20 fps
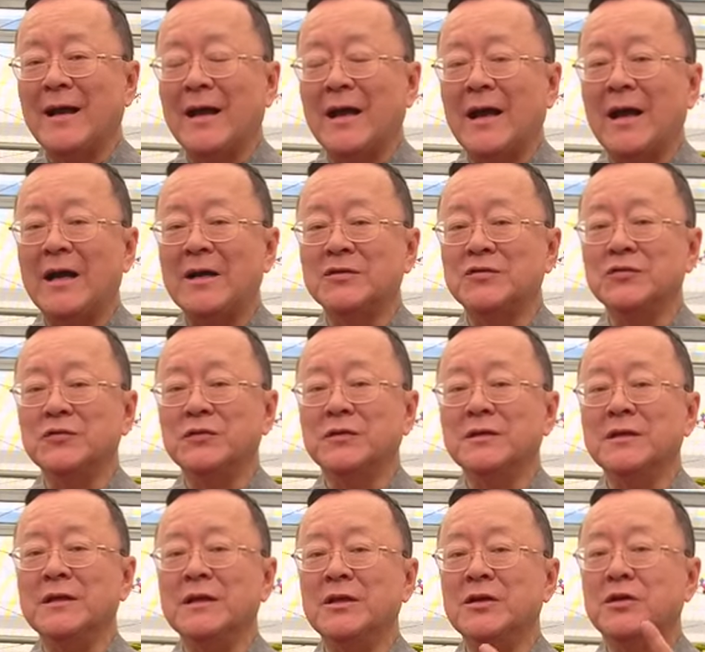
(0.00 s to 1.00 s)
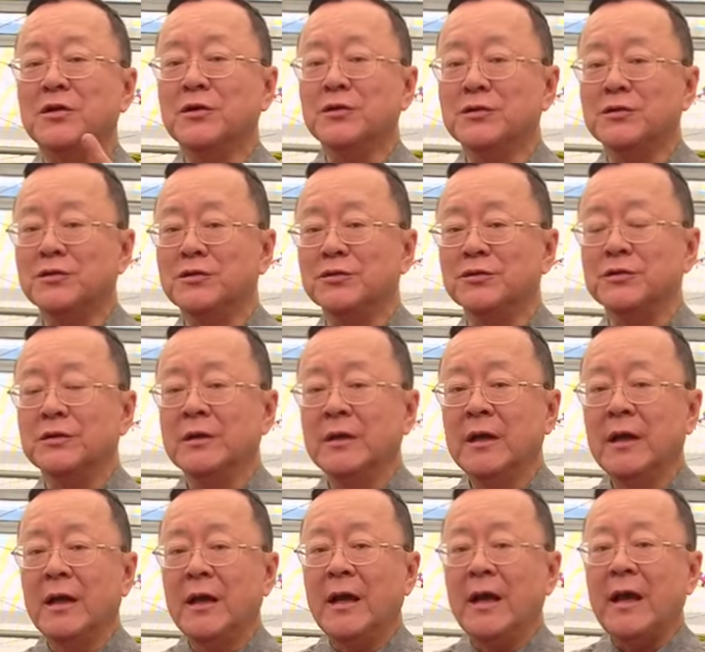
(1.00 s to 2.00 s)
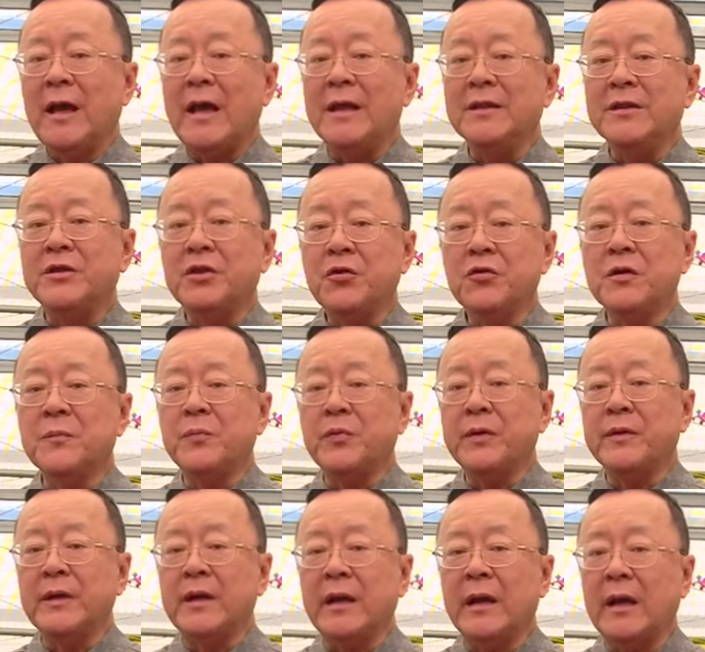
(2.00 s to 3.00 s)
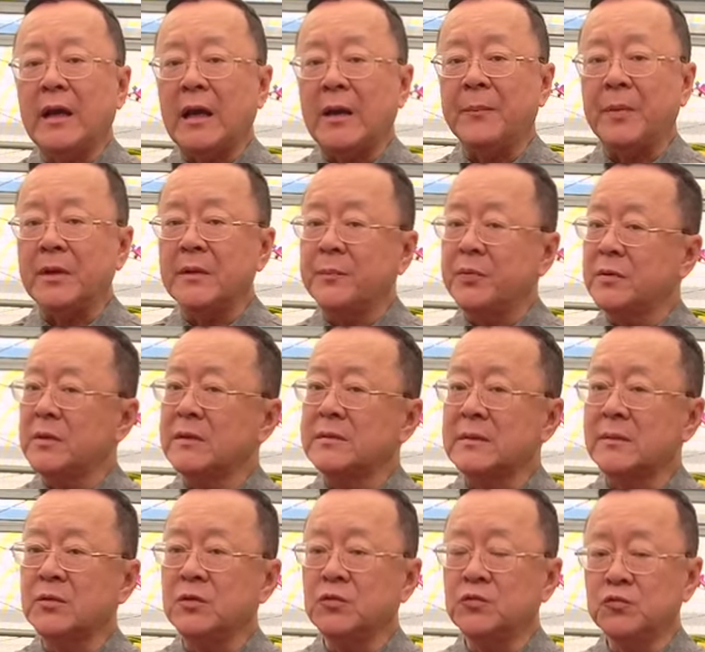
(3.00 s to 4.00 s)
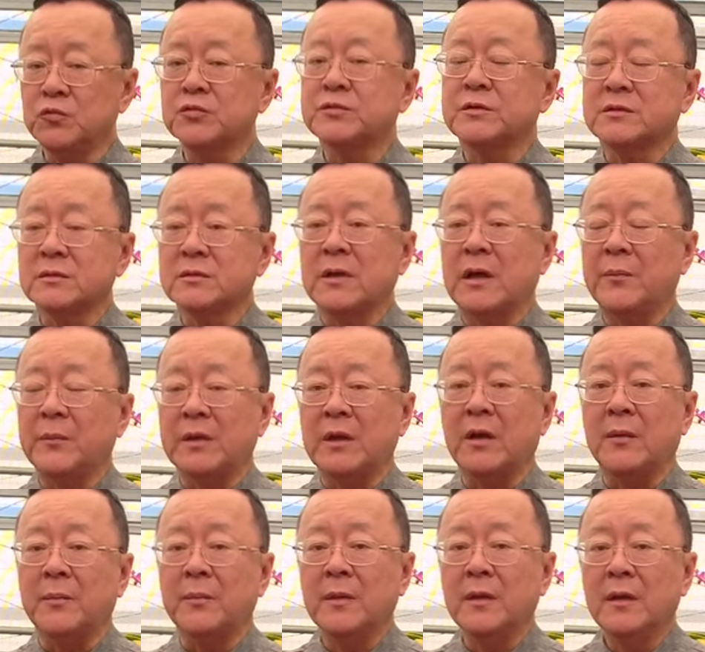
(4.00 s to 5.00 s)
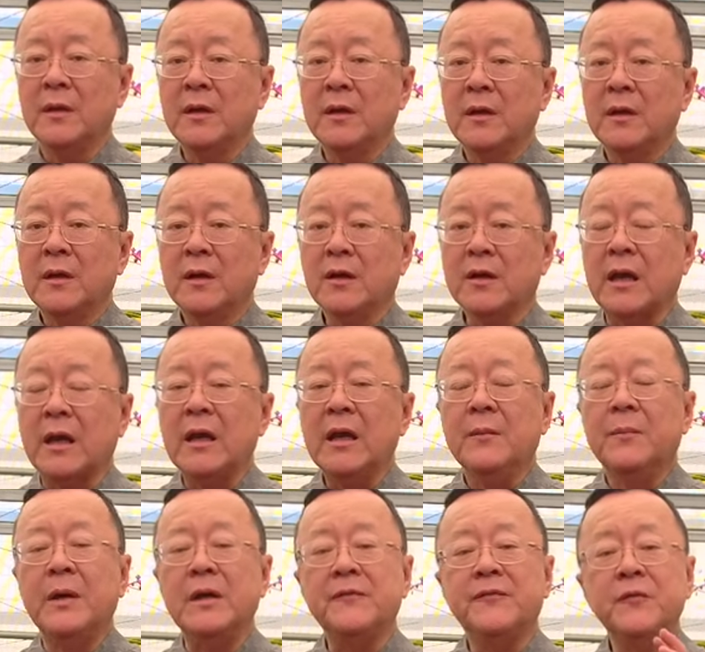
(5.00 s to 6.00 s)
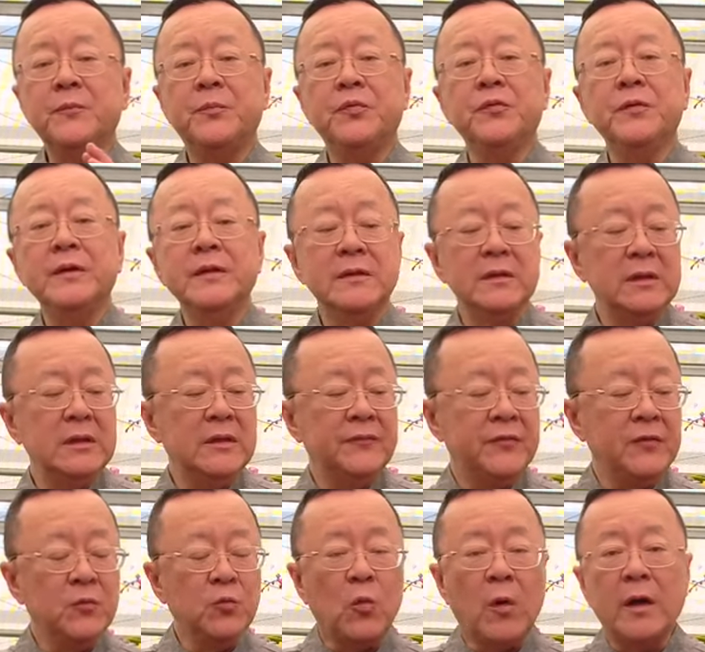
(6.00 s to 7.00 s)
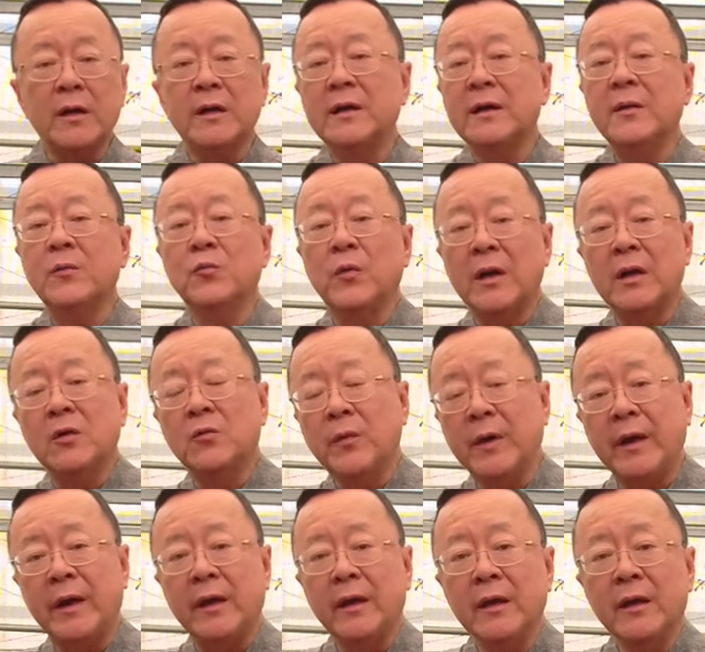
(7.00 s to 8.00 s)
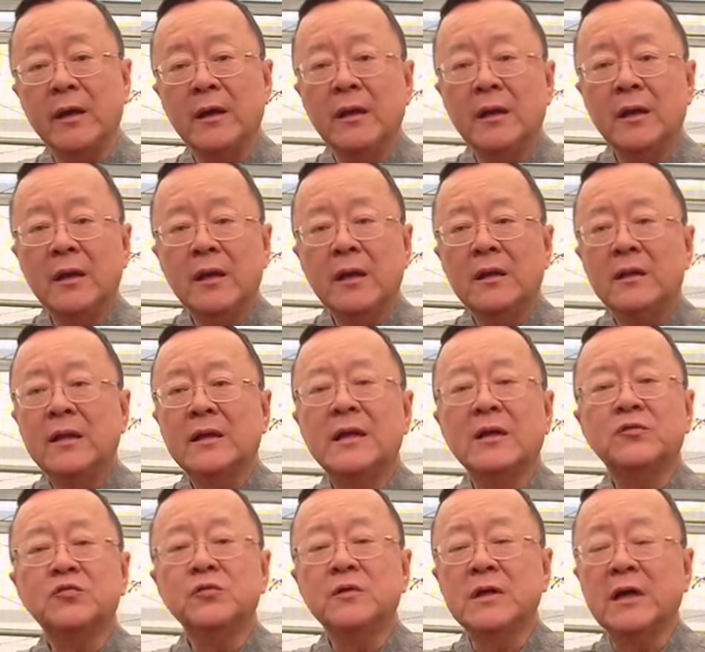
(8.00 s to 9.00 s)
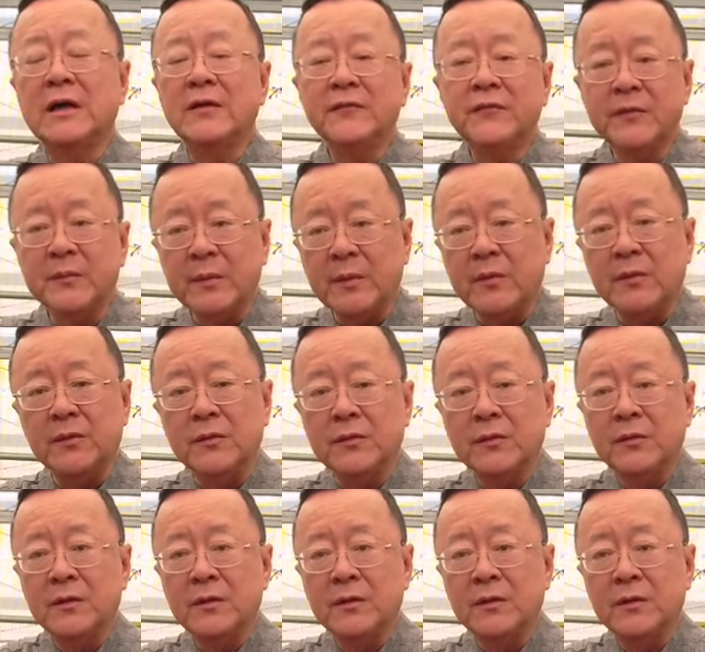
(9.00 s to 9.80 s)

actually going to encourage and tell the plant that, hey, I better put out some new roots coming out. Okay, but if you water them right away, they got too comfortable.